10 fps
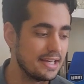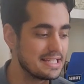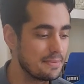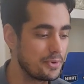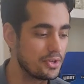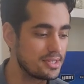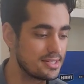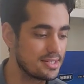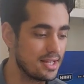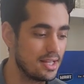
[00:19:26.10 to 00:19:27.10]
it's a
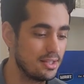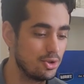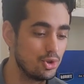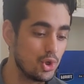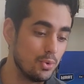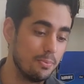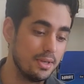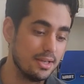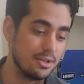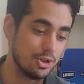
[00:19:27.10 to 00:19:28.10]
process that you should
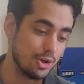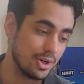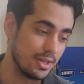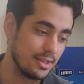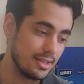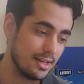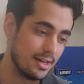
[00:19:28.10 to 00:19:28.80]
be enjoying.